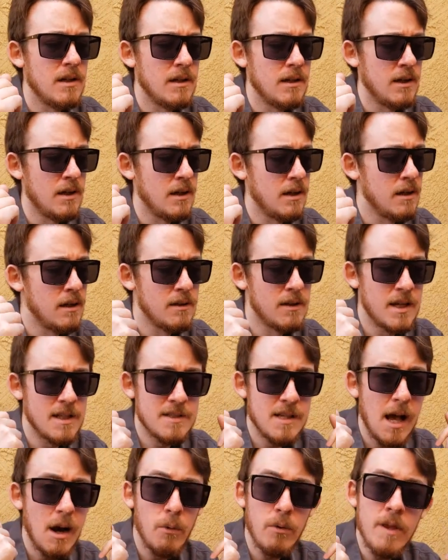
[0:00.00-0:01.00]
And that's
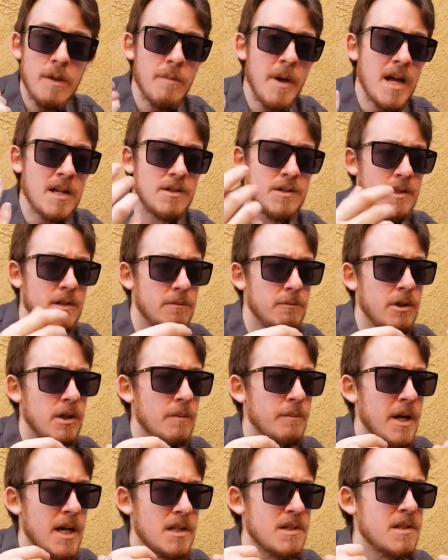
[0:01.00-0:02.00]
how we imagine them. We
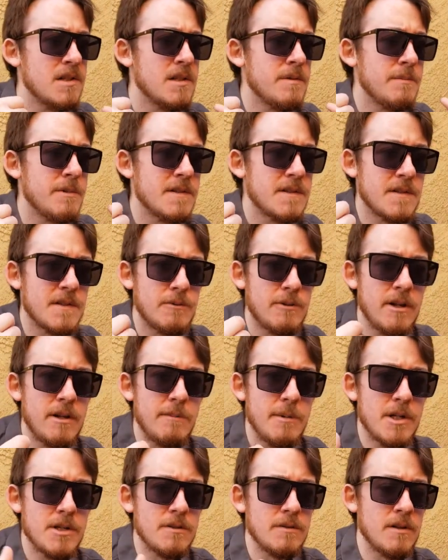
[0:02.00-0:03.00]
imagine them as
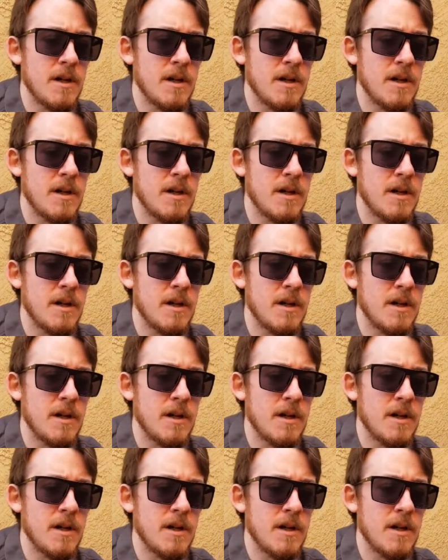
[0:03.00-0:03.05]
three-dimensional